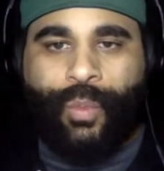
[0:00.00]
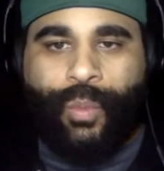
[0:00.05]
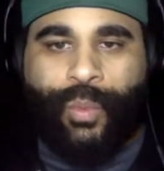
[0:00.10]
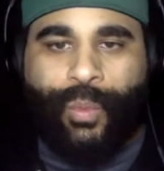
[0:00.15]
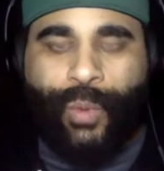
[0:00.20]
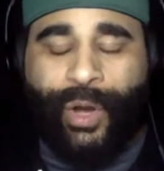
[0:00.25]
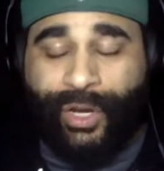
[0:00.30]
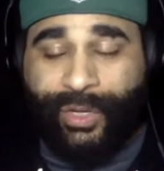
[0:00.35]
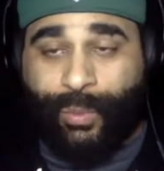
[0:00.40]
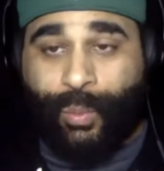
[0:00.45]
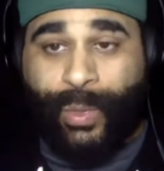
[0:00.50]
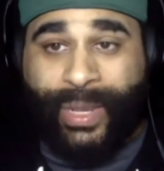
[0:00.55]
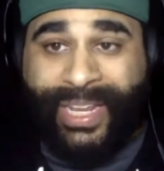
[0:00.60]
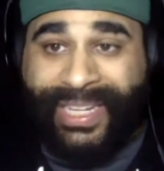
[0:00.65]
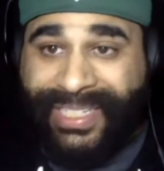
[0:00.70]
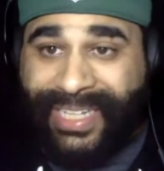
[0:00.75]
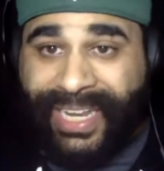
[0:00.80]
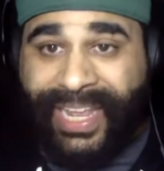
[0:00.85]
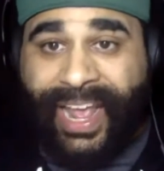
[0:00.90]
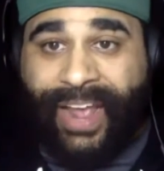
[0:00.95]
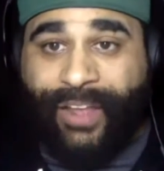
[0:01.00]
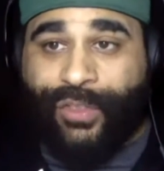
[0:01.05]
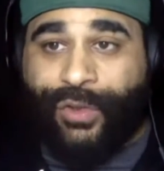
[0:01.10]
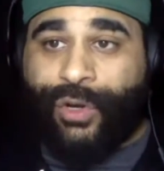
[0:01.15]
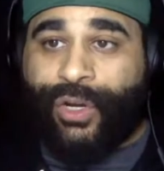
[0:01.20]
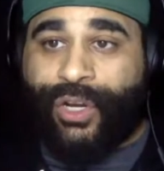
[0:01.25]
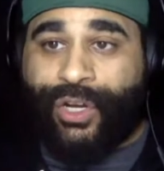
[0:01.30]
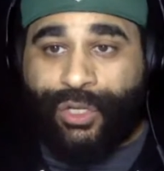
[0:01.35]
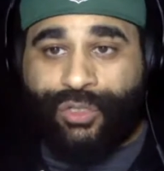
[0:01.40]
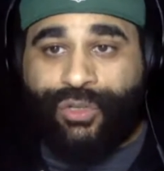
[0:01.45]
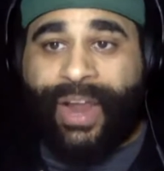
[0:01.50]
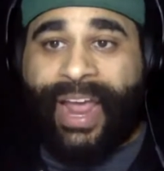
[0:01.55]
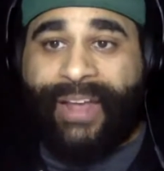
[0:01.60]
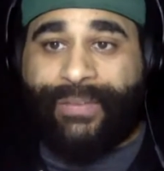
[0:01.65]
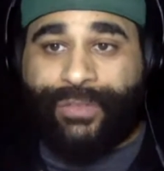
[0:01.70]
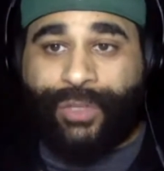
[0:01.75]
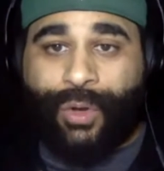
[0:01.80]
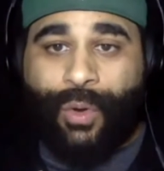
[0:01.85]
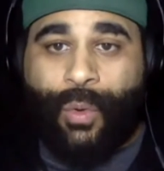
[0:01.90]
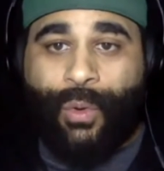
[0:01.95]
We together are going to
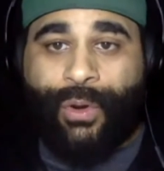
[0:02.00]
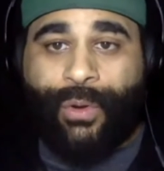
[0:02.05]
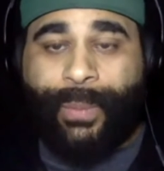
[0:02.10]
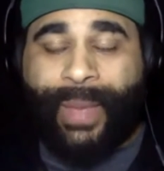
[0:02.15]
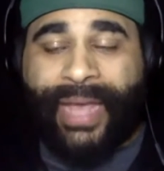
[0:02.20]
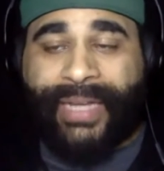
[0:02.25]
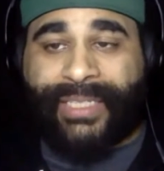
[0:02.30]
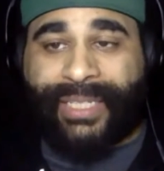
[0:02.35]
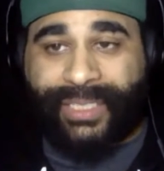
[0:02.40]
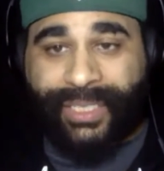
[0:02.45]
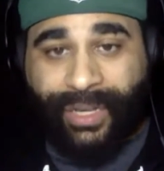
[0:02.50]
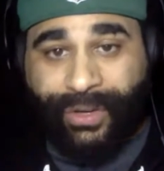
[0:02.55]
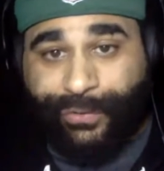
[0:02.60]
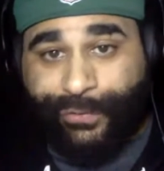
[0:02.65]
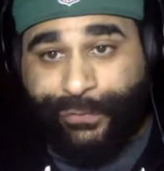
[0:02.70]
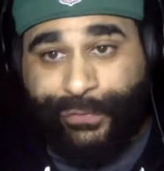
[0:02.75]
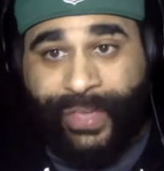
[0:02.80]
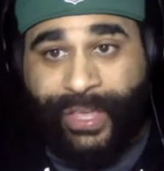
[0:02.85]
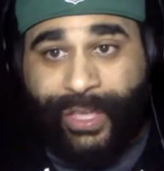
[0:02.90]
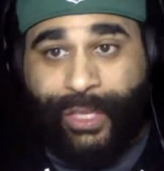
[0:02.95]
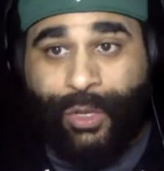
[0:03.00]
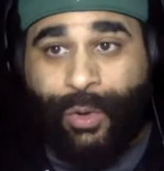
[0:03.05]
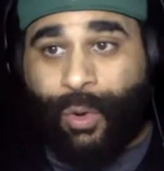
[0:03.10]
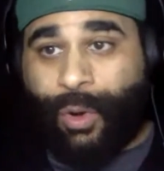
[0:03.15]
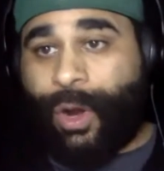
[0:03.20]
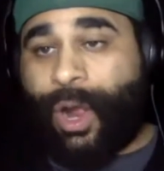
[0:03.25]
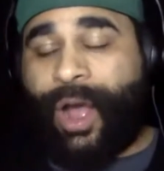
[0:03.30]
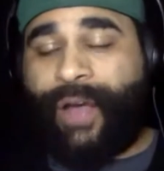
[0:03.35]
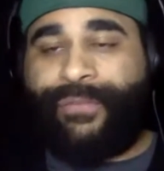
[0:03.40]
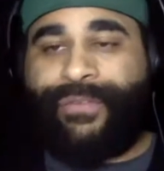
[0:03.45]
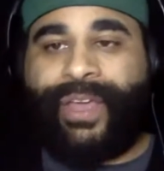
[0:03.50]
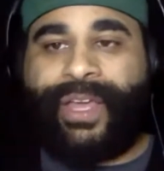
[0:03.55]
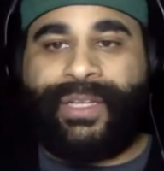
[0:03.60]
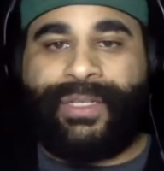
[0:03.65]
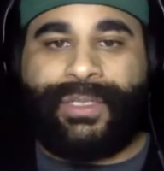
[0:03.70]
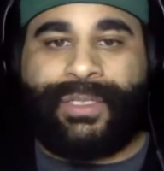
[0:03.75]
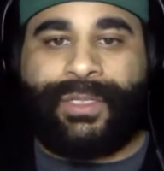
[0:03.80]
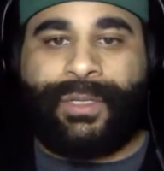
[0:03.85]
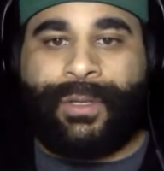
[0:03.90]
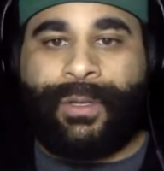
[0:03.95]
draft a quarterback that's going to fit your
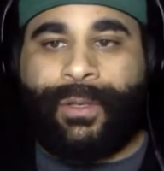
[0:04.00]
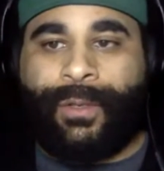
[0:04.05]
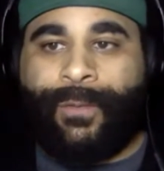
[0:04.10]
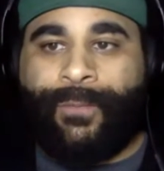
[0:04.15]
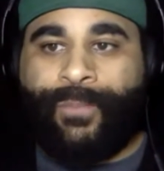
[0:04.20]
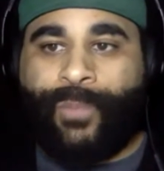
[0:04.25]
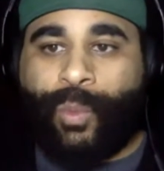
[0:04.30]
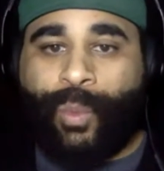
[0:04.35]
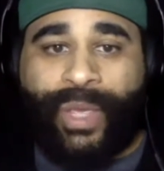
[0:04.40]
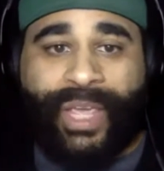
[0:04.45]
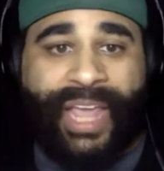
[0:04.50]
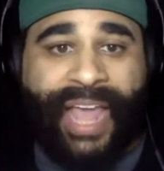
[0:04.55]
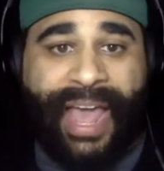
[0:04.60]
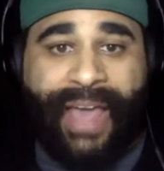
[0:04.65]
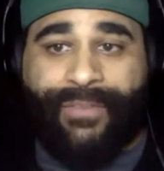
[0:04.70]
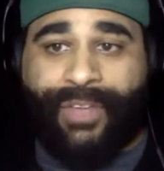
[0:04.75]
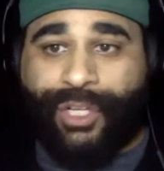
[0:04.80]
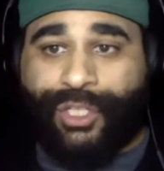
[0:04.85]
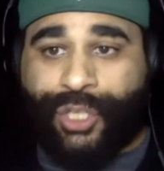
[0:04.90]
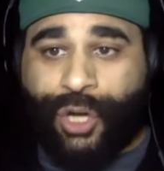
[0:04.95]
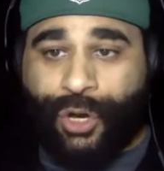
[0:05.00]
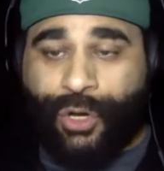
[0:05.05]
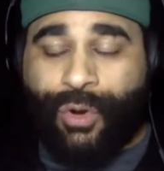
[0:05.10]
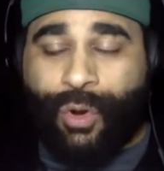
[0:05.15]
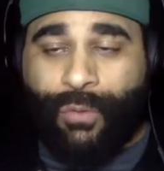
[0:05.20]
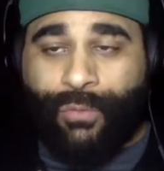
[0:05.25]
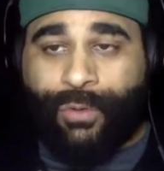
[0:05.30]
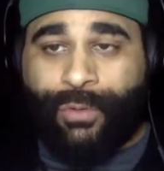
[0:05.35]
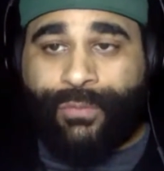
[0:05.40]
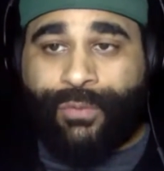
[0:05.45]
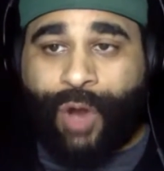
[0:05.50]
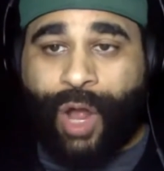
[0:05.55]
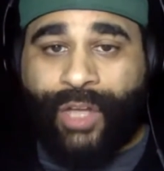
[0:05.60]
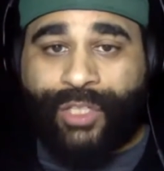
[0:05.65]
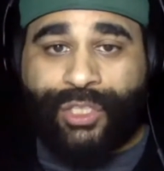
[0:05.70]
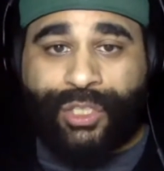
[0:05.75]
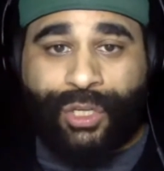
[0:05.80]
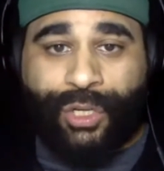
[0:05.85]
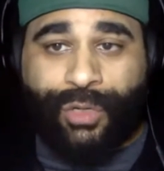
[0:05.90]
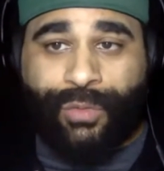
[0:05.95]
offense. We have a turnover of
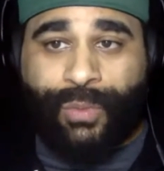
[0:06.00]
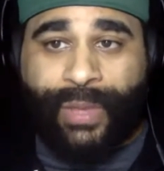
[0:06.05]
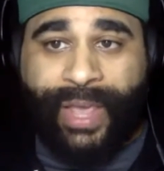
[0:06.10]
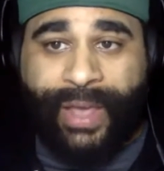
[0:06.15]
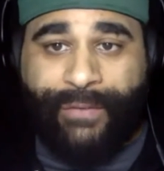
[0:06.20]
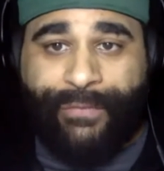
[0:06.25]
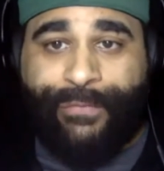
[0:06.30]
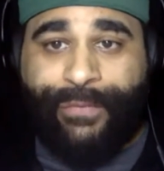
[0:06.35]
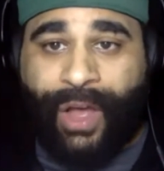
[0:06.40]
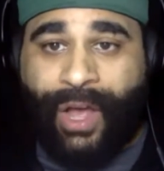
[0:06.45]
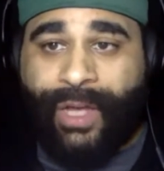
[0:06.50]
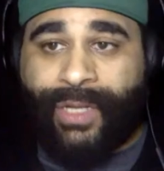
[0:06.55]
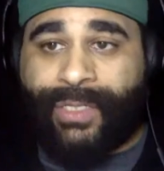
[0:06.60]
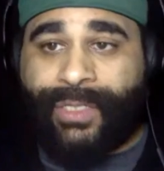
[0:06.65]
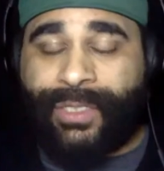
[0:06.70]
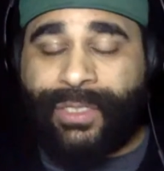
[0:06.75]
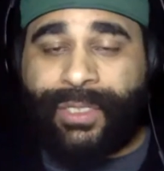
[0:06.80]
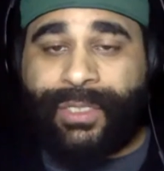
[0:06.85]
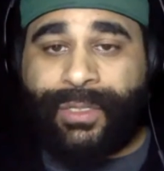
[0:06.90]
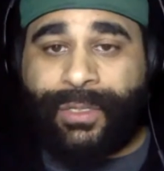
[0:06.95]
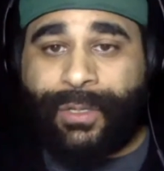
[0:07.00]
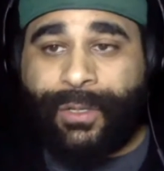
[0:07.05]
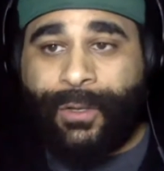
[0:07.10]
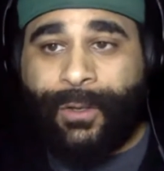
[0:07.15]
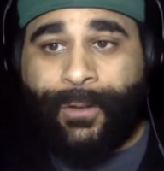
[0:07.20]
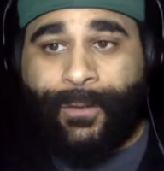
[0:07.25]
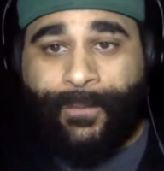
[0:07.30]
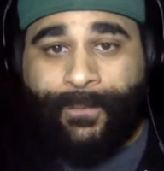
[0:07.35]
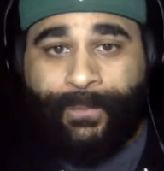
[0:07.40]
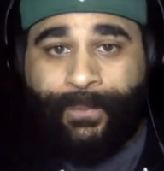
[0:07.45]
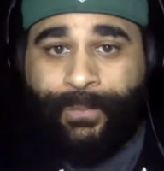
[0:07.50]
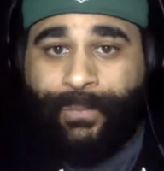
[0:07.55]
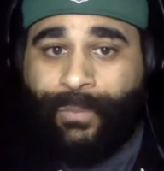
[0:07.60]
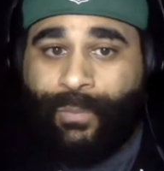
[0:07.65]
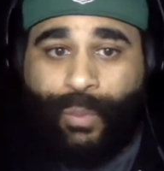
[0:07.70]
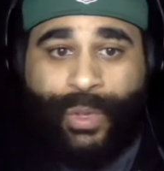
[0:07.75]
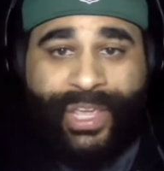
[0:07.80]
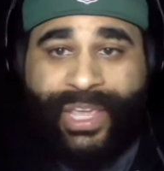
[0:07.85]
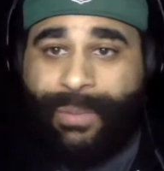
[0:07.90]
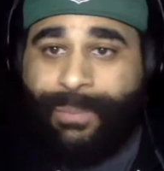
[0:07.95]
roster. We have funds.
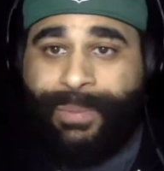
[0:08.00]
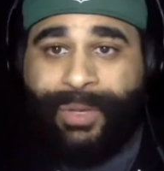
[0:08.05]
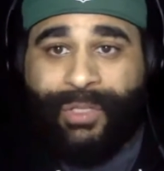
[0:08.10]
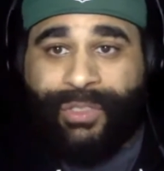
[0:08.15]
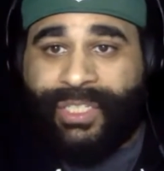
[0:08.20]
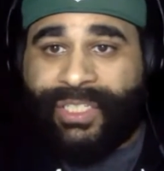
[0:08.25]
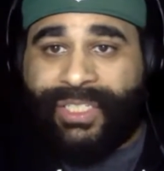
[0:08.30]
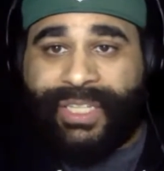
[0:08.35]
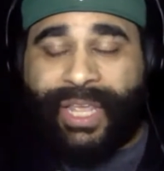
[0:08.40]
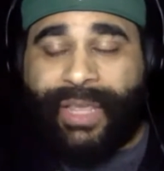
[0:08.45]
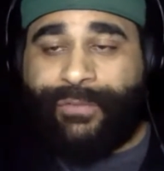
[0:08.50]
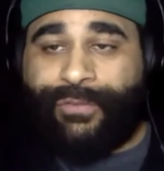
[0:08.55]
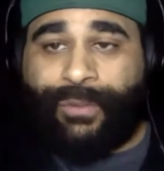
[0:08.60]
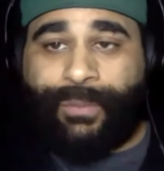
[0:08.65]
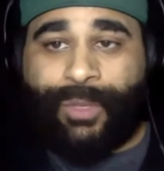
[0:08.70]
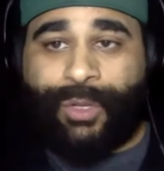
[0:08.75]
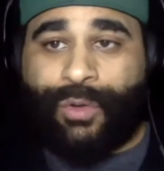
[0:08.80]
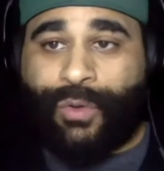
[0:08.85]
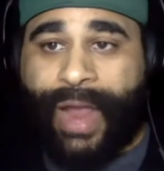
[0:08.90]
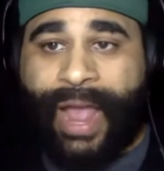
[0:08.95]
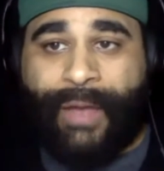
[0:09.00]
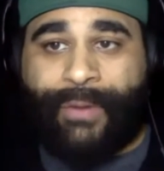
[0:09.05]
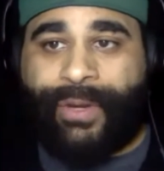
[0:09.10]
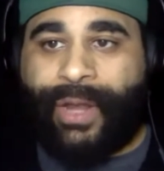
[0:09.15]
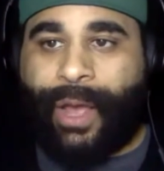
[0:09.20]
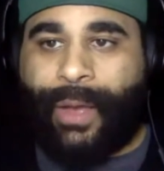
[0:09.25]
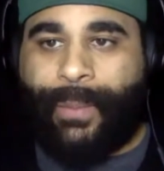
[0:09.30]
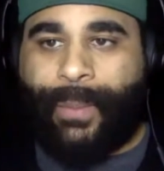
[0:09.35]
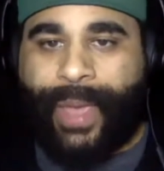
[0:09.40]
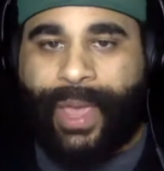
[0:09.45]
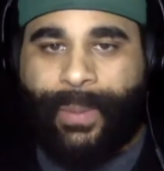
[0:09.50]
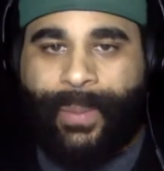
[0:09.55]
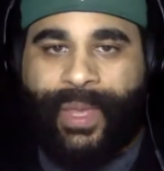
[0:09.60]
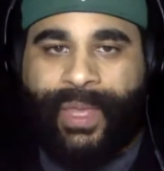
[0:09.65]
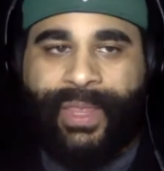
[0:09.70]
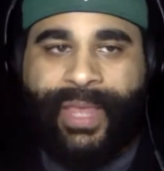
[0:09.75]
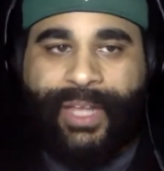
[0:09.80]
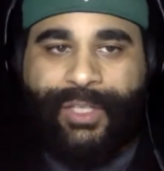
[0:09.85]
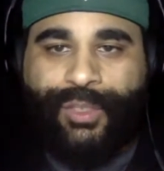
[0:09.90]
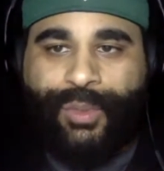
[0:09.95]
We could build this thing from the ground up,
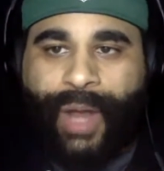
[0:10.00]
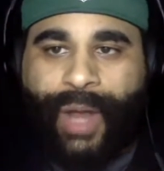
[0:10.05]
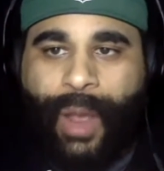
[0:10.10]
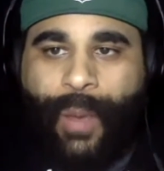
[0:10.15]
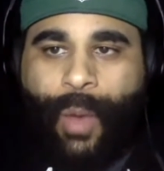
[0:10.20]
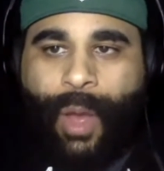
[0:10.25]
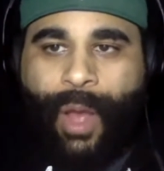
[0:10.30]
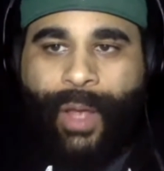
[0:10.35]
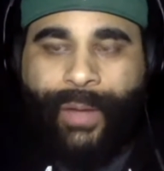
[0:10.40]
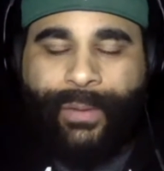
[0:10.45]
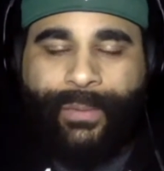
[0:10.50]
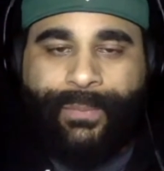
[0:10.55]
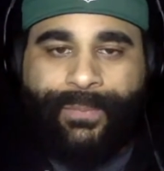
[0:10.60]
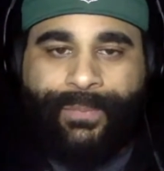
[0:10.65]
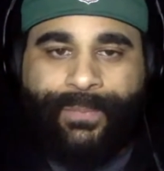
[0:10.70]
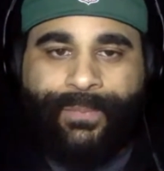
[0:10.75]
baby. That's what I want.